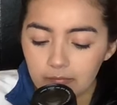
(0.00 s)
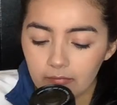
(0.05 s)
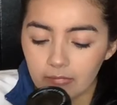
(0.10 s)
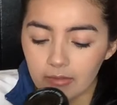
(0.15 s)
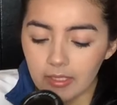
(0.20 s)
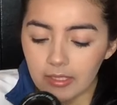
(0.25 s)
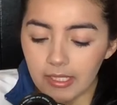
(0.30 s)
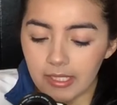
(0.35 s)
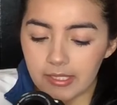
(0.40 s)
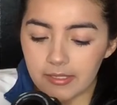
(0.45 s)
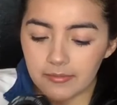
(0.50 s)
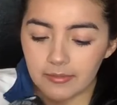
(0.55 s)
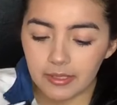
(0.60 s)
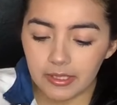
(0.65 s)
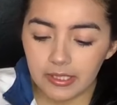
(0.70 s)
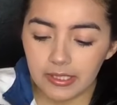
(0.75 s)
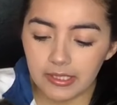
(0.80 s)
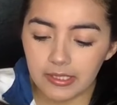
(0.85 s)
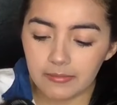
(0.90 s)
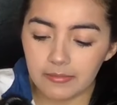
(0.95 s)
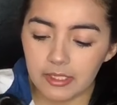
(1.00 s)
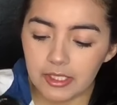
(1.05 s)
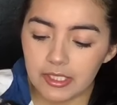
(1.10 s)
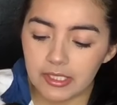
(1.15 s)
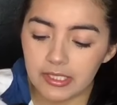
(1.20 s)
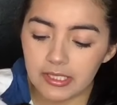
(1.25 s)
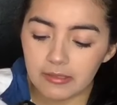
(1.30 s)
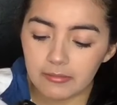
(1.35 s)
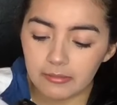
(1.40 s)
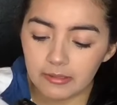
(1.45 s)
It has really good image
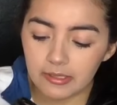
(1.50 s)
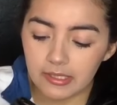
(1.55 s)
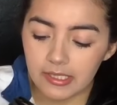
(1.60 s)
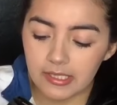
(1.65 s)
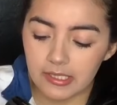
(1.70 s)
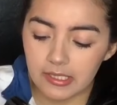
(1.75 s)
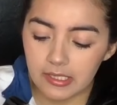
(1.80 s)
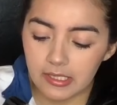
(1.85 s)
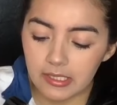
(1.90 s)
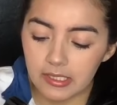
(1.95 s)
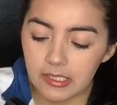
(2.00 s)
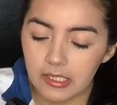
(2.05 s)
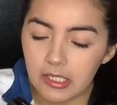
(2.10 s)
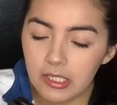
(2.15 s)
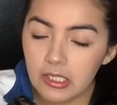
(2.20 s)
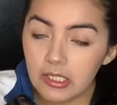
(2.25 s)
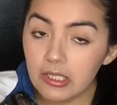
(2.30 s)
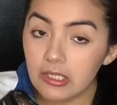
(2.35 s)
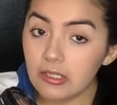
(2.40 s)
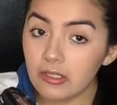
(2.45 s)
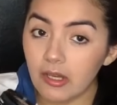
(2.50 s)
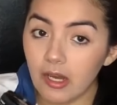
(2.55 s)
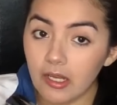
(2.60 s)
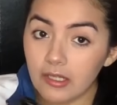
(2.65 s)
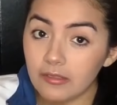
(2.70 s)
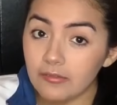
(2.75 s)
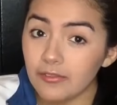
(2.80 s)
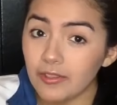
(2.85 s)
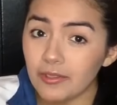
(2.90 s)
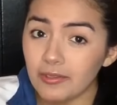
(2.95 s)
stabilizer. The
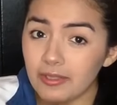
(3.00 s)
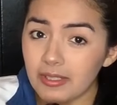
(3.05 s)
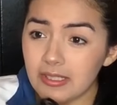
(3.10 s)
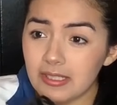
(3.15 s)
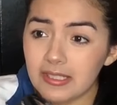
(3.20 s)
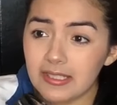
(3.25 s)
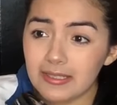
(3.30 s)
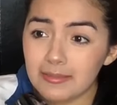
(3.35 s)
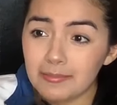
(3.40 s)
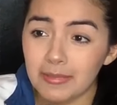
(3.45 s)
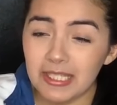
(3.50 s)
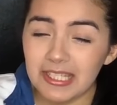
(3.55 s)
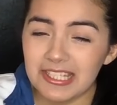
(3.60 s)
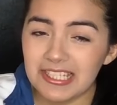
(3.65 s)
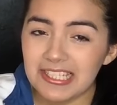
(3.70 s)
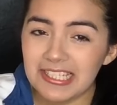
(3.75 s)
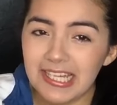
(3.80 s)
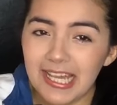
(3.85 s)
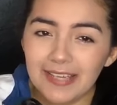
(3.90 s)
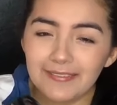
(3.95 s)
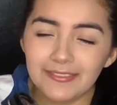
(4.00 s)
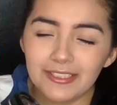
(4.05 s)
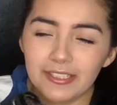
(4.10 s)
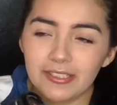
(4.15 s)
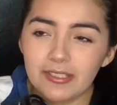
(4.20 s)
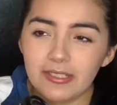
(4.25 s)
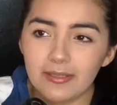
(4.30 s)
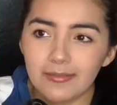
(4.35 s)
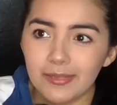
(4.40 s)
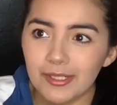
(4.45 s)
autofocus is amazing. I've
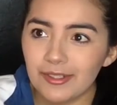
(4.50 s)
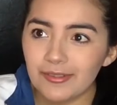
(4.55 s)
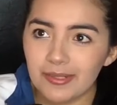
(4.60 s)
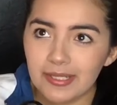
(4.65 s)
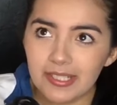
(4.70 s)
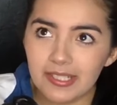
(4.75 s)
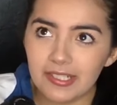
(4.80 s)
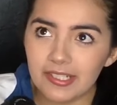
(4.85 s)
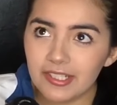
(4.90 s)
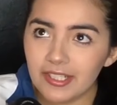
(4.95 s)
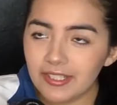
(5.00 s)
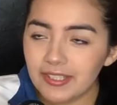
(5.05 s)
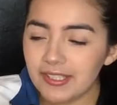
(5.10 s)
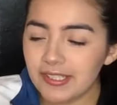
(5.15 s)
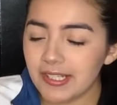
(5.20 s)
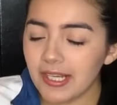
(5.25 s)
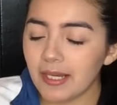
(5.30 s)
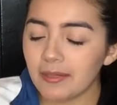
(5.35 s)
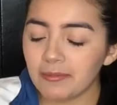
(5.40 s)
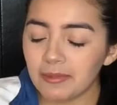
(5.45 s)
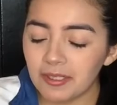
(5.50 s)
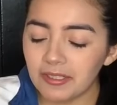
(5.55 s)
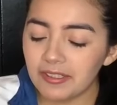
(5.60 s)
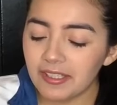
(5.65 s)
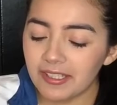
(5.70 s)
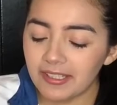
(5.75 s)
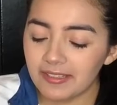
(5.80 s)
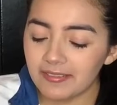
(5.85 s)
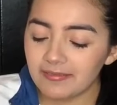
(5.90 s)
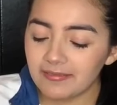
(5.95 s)
done so much research on this camera,
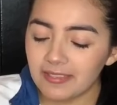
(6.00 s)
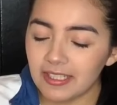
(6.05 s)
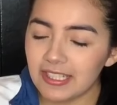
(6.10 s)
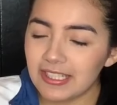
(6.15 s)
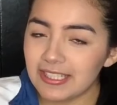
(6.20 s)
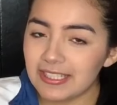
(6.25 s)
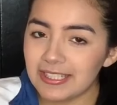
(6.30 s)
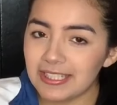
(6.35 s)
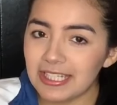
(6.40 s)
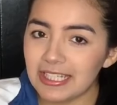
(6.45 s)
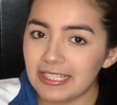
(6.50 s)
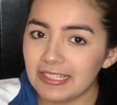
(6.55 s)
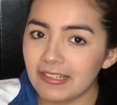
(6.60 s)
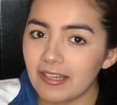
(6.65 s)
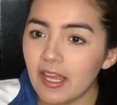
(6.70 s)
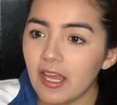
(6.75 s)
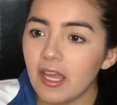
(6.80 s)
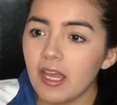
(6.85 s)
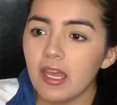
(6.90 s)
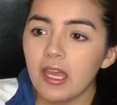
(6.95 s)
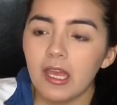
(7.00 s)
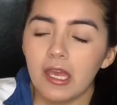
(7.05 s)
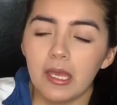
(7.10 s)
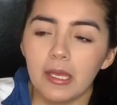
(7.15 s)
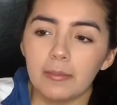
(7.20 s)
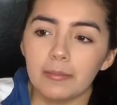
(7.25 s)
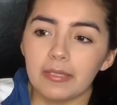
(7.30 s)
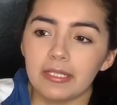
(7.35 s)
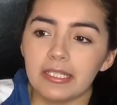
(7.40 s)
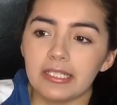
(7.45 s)
like, it's insane.
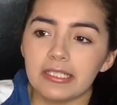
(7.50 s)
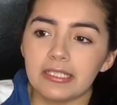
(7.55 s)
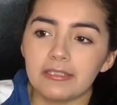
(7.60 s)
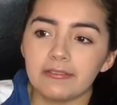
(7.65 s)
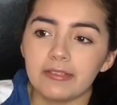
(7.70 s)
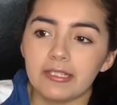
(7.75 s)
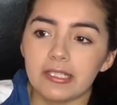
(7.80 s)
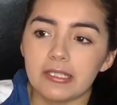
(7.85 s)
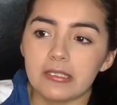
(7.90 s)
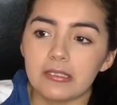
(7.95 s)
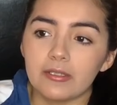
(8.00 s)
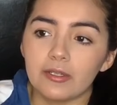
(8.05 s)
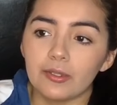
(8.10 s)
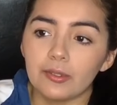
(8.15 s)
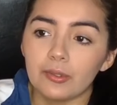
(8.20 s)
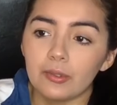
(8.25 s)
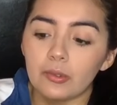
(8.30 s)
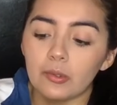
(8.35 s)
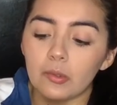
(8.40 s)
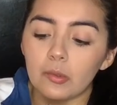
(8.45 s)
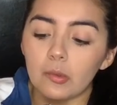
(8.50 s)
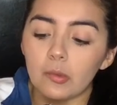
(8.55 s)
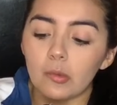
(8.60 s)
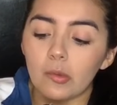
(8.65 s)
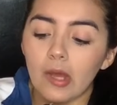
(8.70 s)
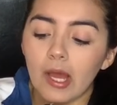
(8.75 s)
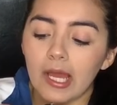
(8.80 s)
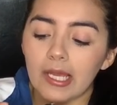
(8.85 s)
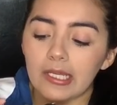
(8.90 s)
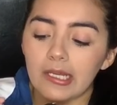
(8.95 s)
But anyway,
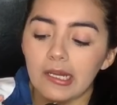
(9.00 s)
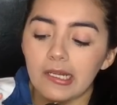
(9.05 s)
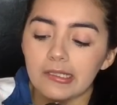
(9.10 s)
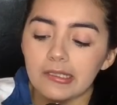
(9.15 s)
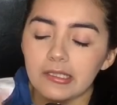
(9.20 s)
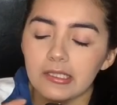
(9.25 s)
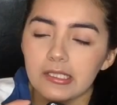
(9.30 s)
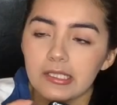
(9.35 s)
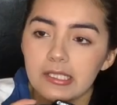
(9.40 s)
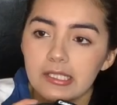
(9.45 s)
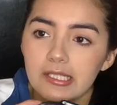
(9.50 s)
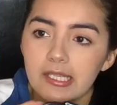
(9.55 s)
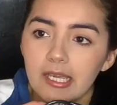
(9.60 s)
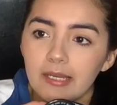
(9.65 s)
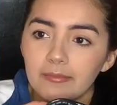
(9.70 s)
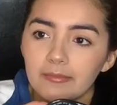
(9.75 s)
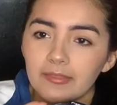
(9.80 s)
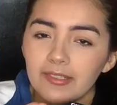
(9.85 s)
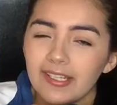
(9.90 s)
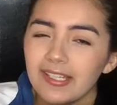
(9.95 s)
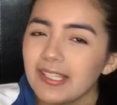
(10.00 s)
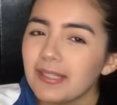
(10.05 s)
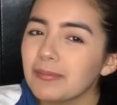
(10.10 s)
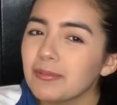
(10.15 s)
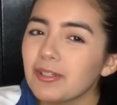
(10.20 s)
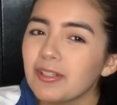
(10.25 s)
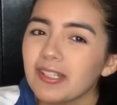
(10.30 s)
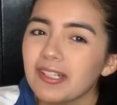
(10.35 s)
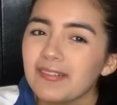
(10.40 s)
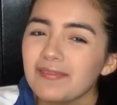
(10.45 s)
so I got this camera. I
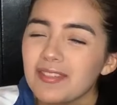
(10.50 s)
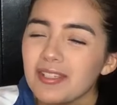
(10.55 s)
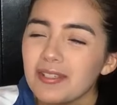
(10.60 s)
keep going off